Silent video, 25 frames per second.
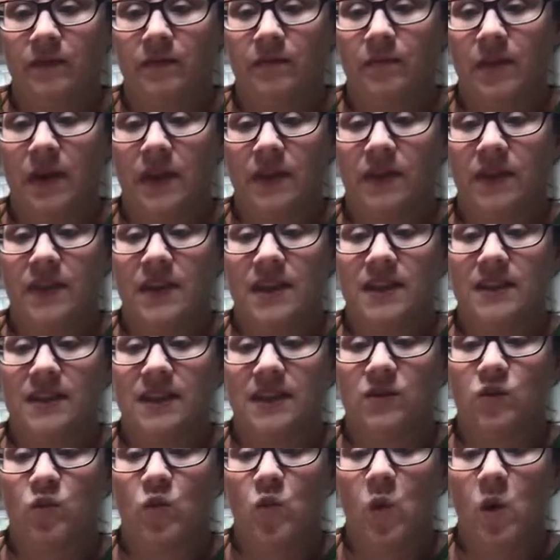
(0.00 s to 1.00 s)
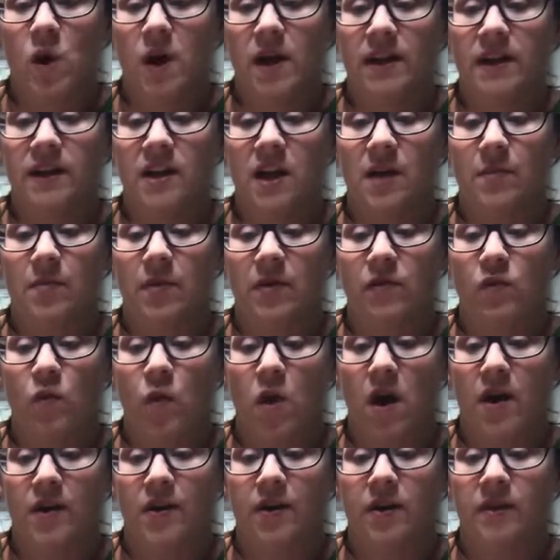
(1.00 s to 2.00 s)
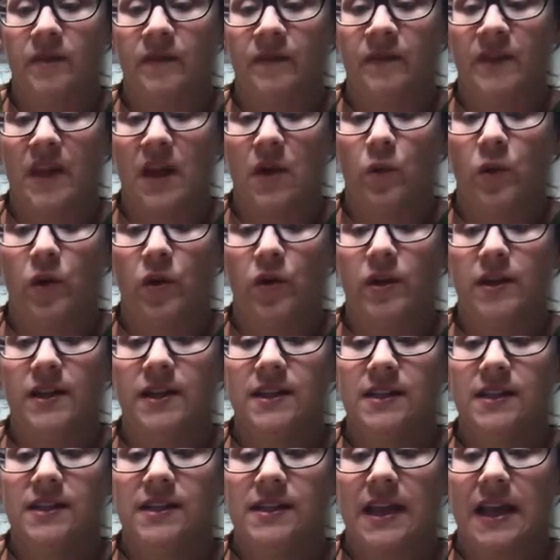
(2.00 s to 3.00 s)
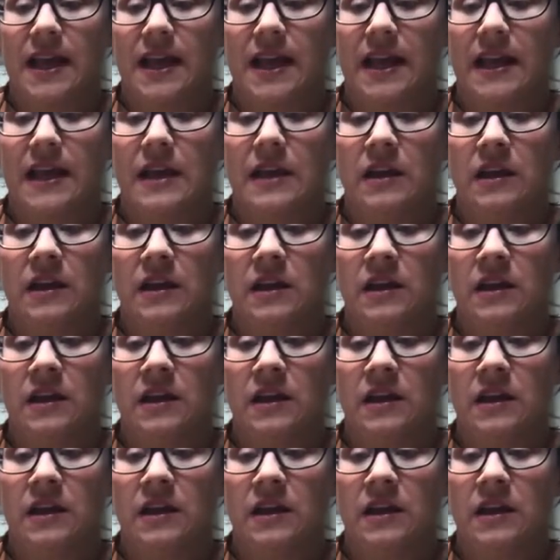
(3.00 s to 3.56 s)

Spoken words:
but this is 1 cup of water. And we're going to see